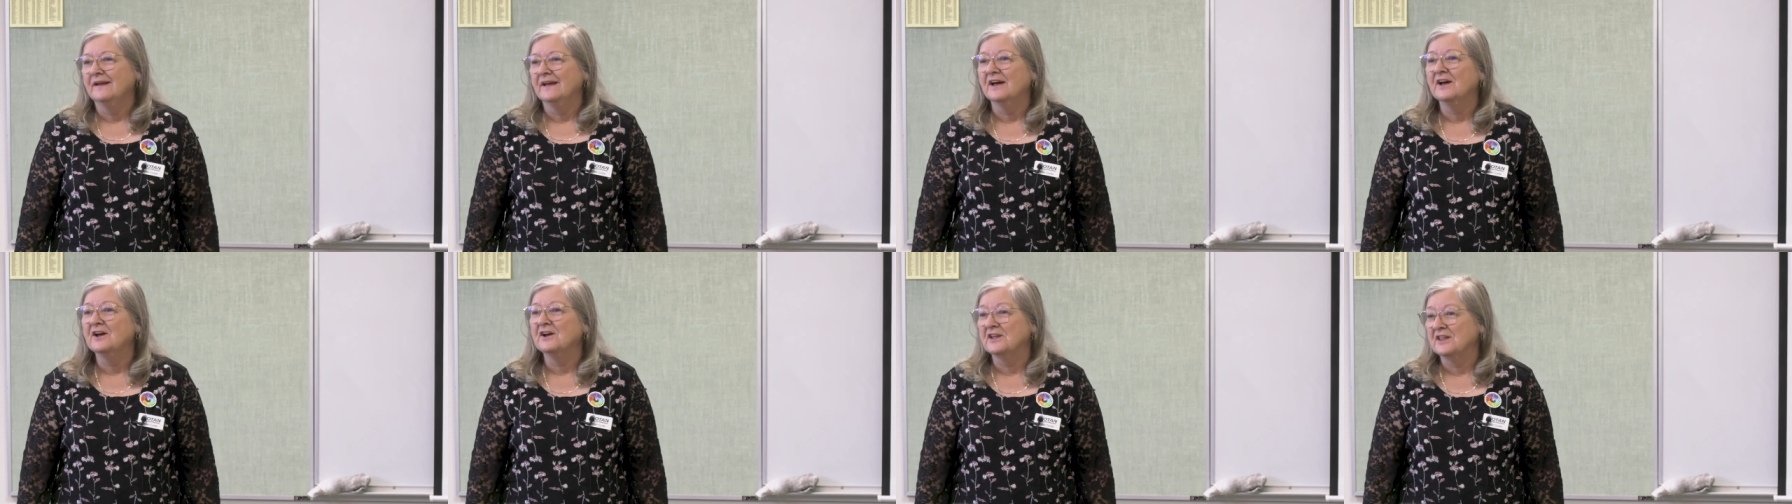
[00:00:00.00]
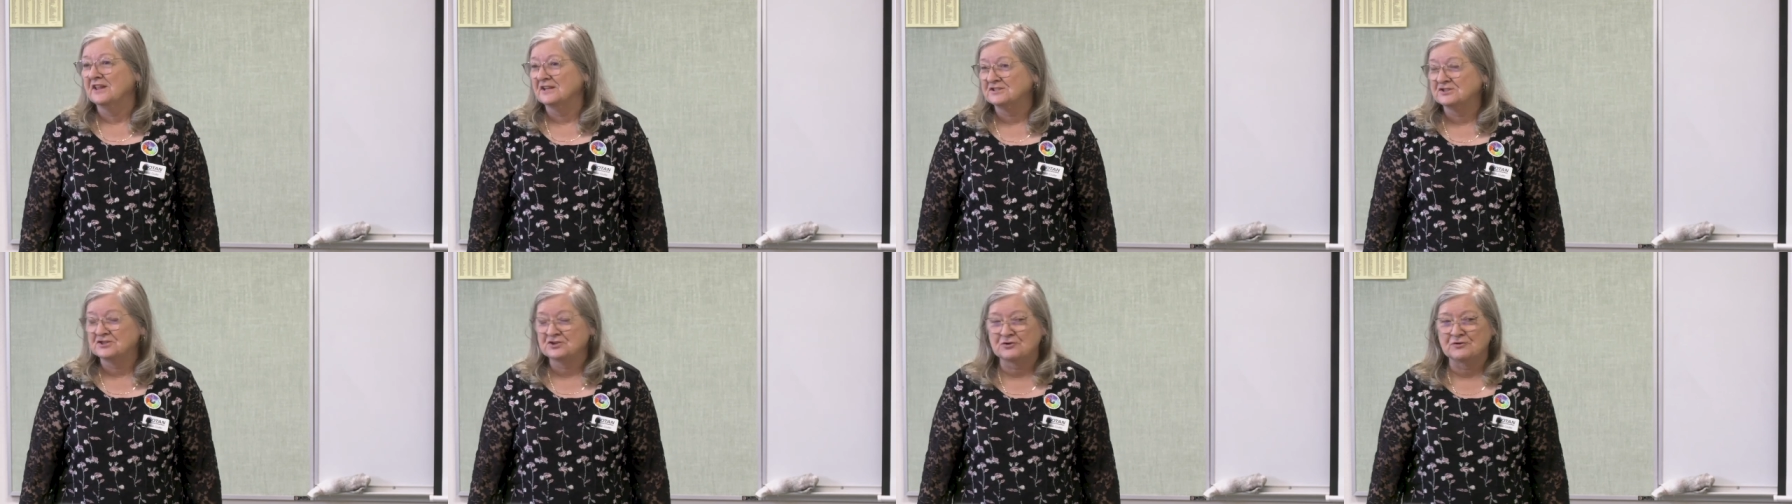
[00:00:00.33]
uh,
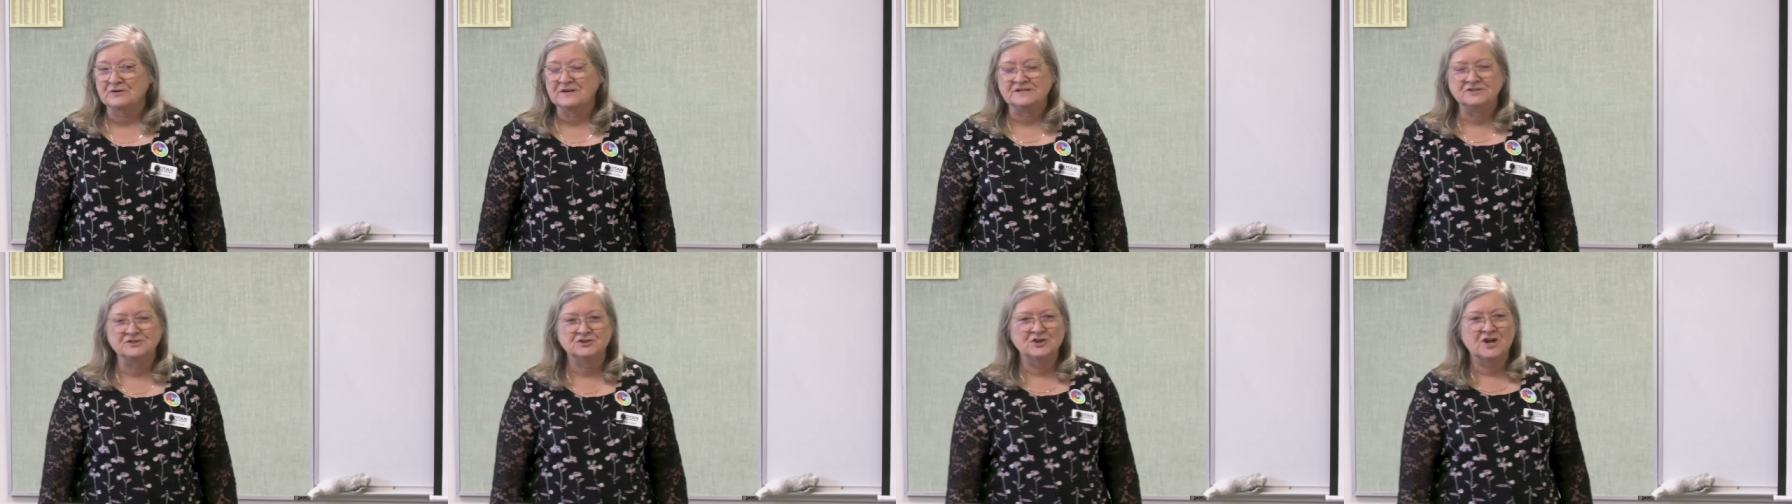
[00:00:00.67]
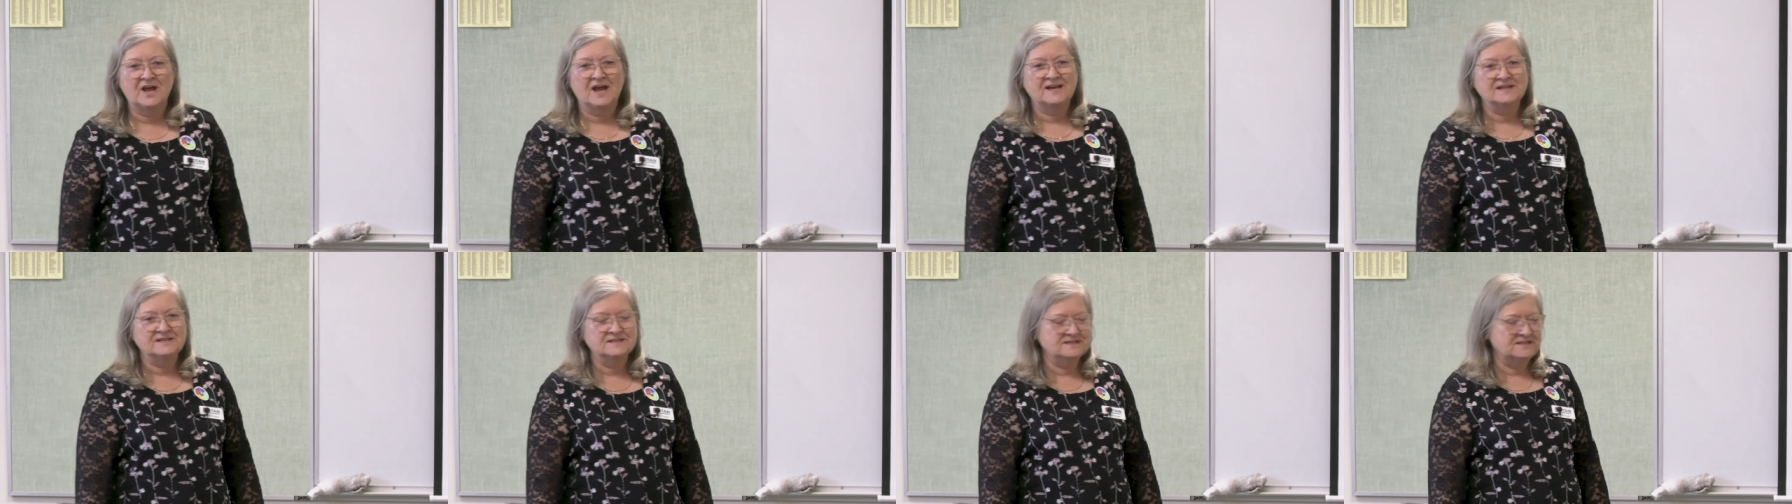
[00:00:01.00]
it's
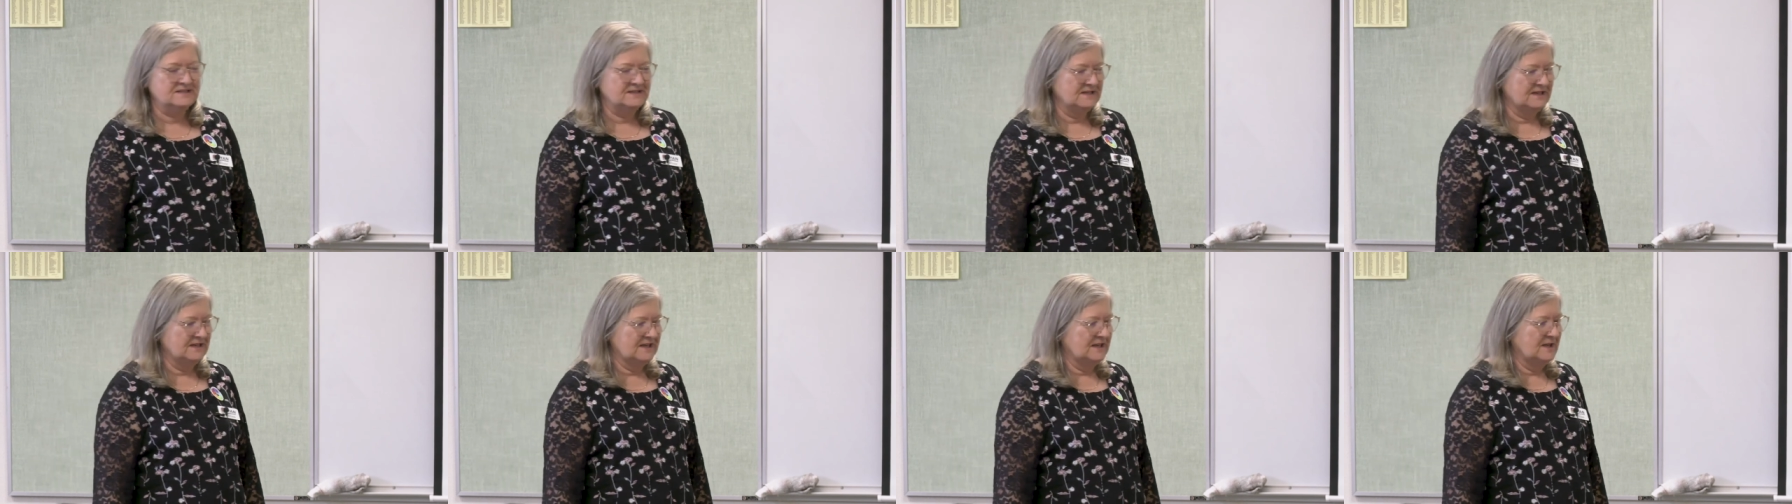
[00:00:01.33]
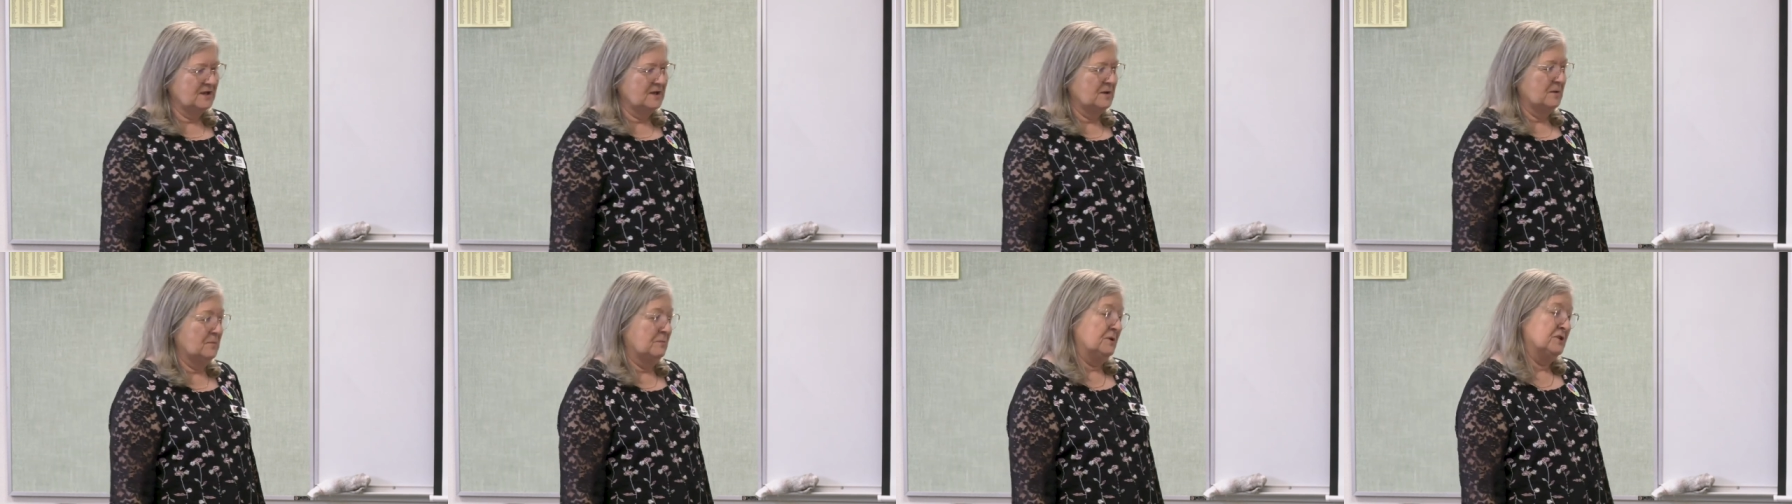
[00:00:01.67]
screenshots.
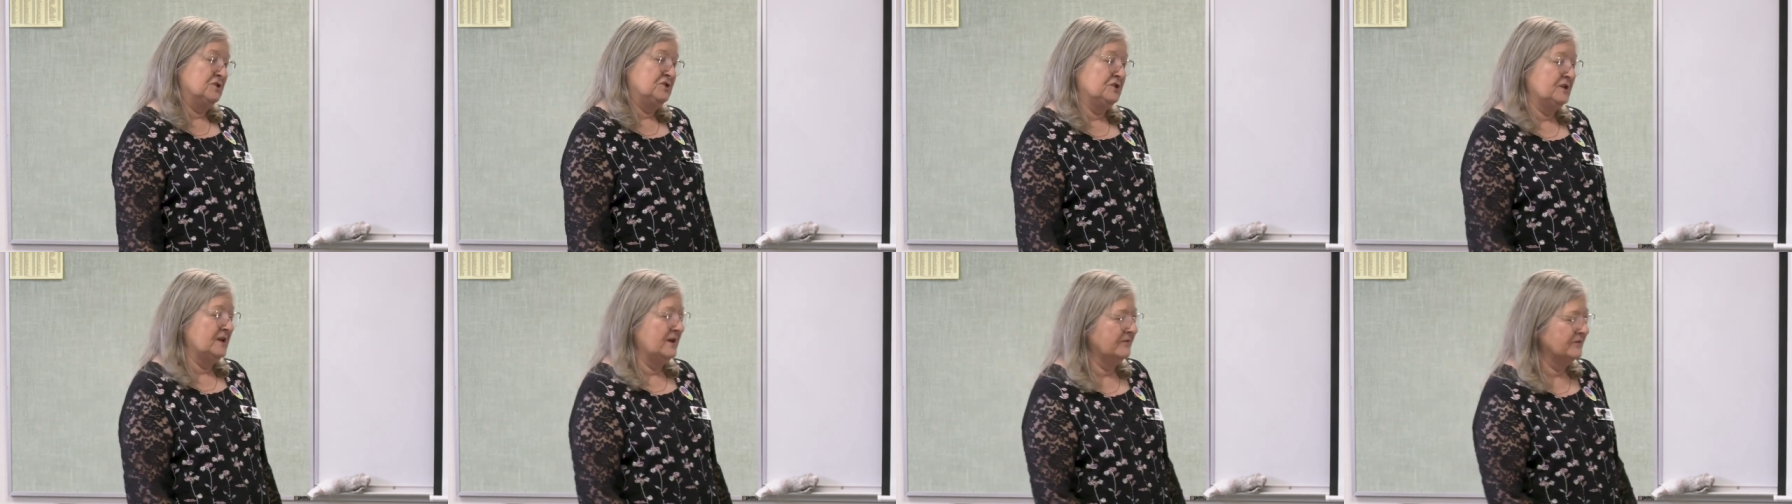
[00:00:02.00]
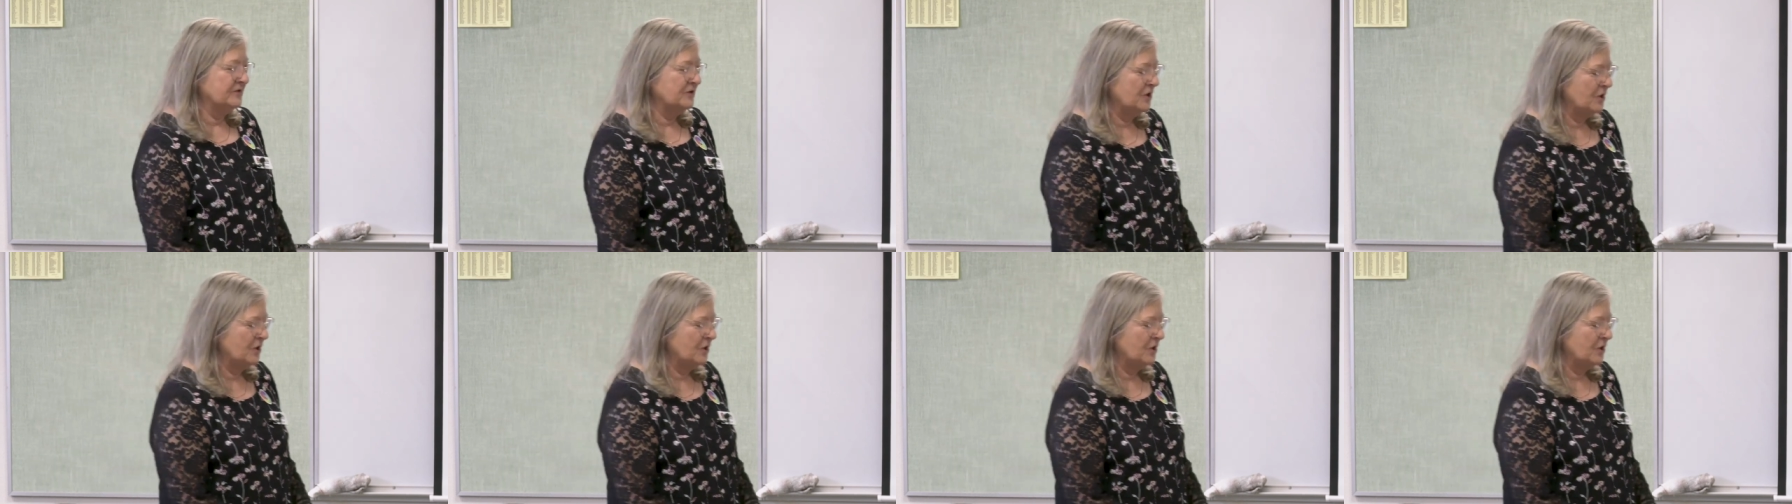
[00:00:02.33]
Plus, you never